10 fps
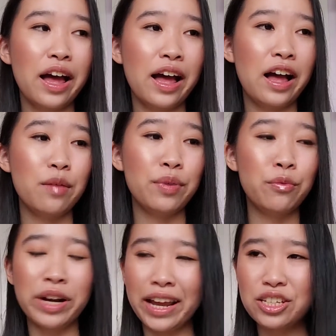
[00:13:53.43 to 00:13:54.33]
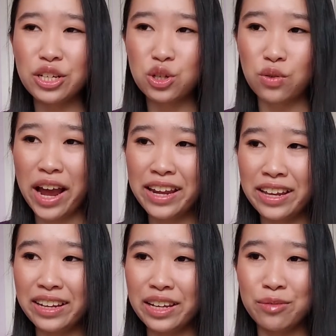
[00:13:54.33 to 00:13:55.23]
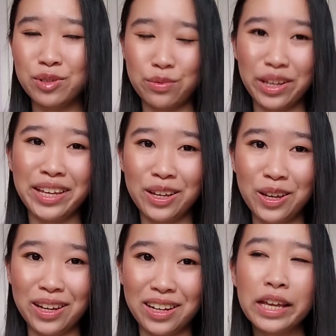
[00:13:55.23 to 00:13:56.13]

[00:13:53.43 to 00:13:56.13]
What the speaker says: but when I actually tried it, it was really good.